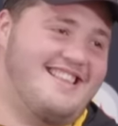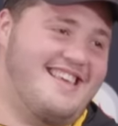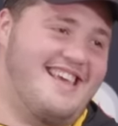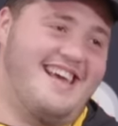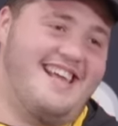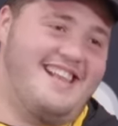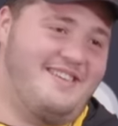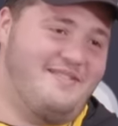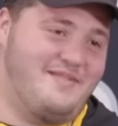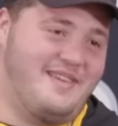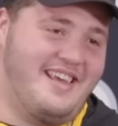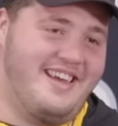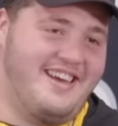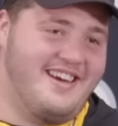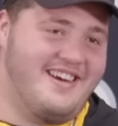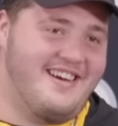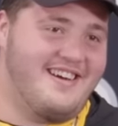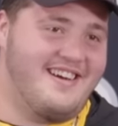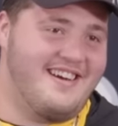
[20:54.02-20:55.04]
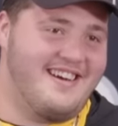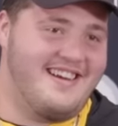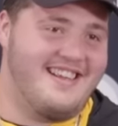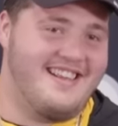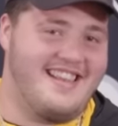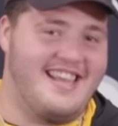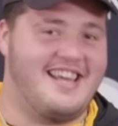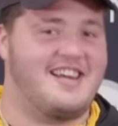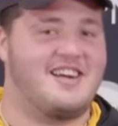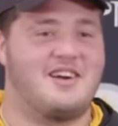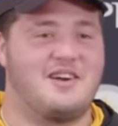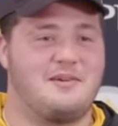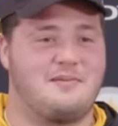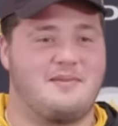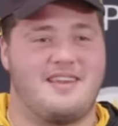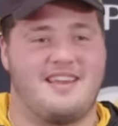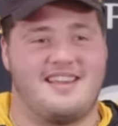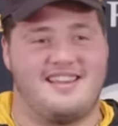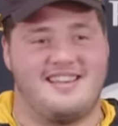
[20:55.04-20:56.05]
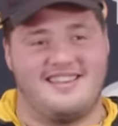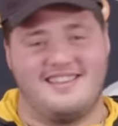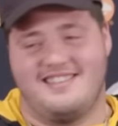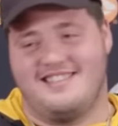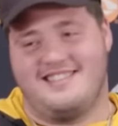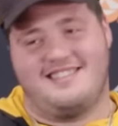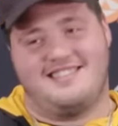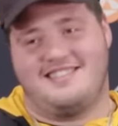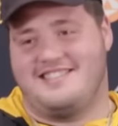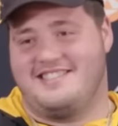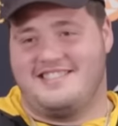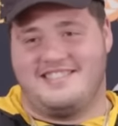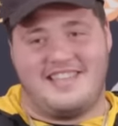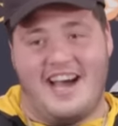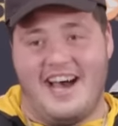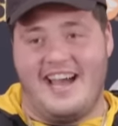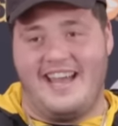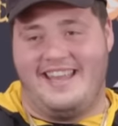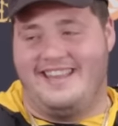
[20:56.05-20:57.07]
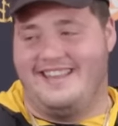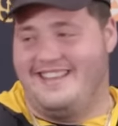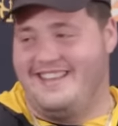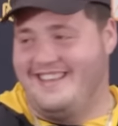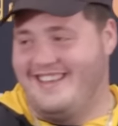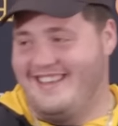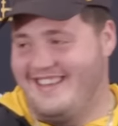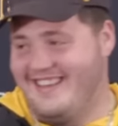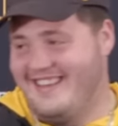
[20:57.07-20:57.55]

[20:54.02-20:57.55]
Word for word: let's get him here. Nate Herbig, stud.